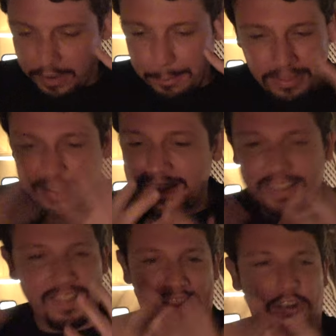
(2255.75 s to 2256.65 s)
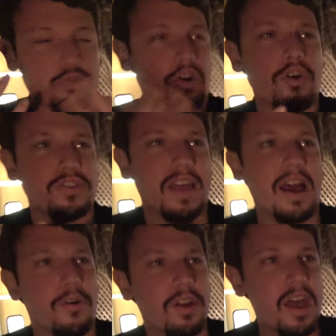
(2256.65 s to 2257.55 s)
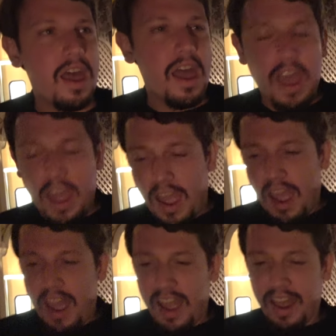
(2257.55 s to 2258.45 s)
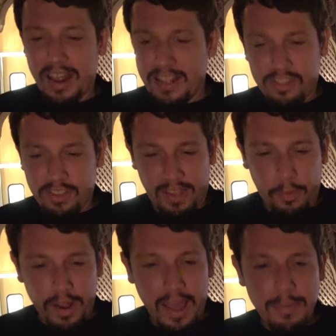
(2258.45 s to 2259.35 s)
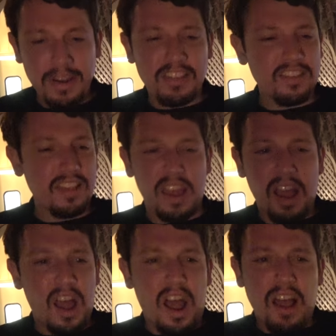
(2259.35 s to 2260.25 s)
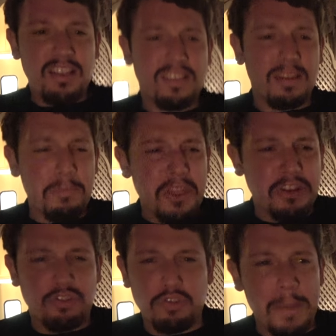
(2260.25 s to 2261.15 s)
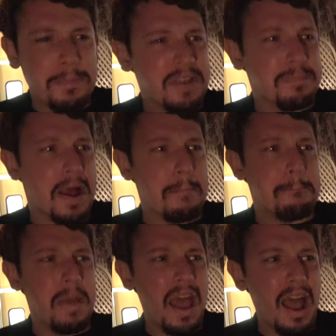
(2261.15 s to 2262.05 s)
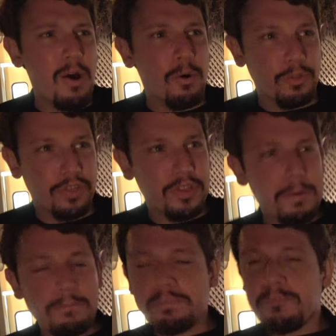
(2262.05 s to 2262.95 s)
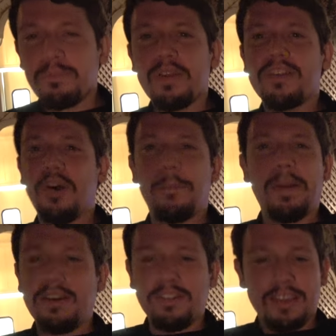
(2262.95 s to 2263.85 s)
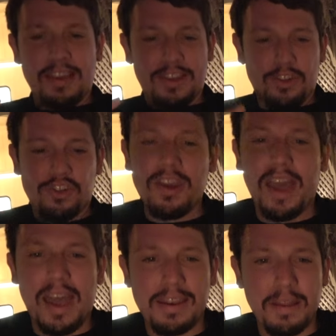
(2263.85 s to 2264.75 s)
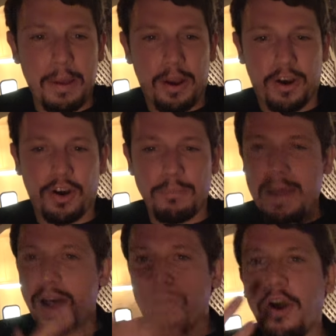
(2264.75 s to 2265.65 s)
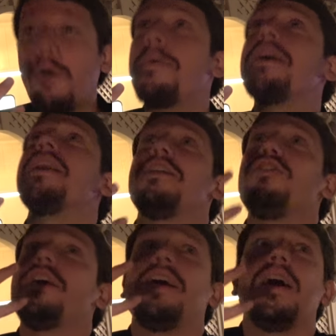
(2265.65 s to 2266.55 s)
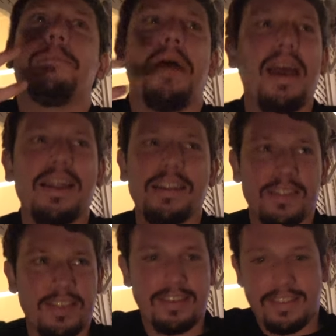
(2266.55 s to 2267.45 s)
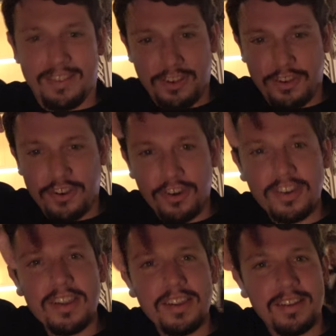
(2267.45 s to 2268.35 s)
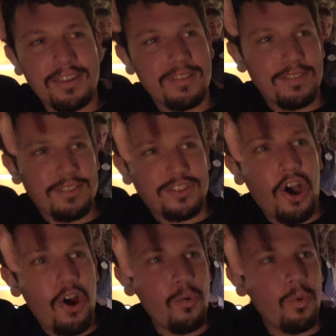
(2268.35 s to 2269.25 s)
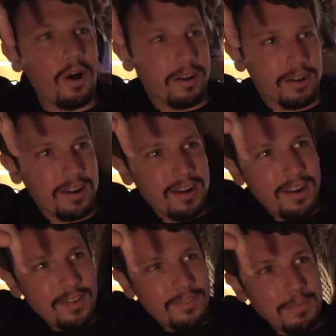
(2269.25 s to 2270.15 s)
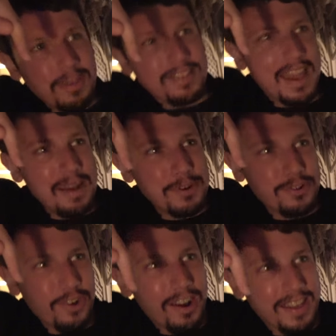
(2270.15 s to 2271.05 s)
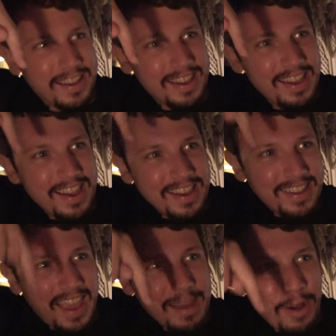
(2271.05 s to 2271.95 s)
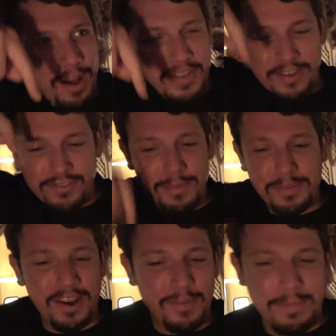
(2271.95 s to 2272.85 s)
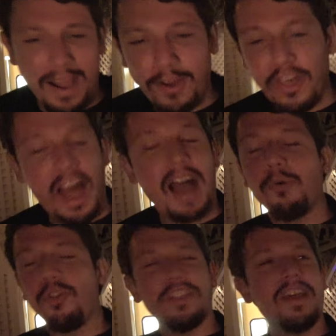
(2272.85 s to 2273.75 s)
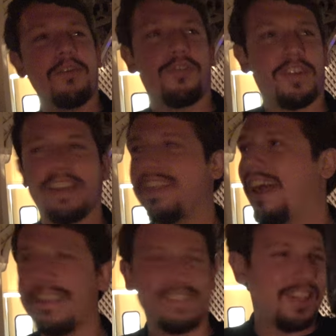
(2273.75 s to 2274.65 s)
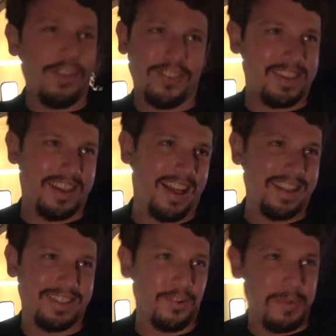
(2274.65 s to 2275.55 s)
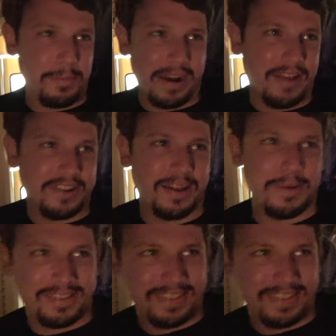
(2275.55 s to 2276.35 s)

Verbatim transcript: Completely like grossed out. And she's like, what happened? It's just like, something dripped in my mouth. So apparently she had her mouth open looking up, and this dirty toe water from this animatronic came off and dripped in her mouth. Yeah, I will never forget that. I still see it. I still remember it every time I